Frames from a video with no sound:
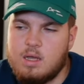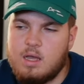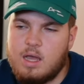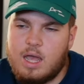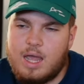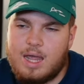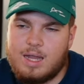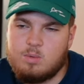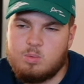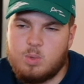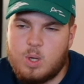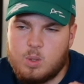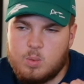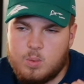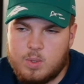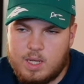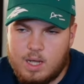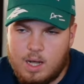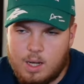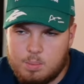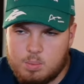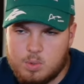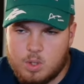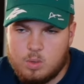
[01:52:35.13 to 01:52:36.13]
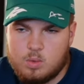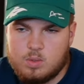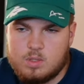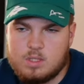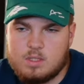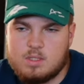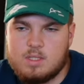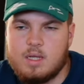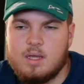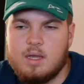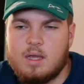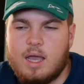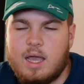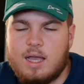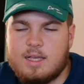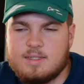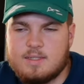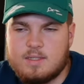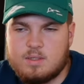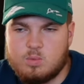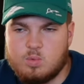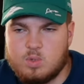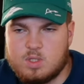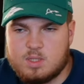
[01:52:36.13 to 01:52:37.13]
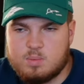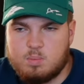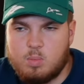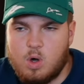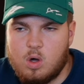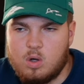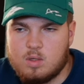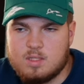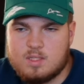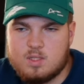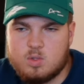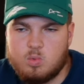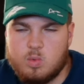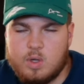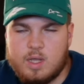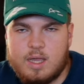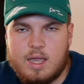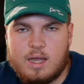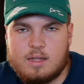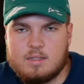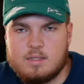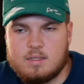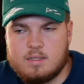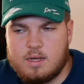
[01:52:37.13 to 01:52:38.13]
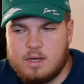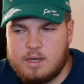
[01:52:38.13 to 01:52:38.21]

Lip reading: and when we upload it, as in response we get an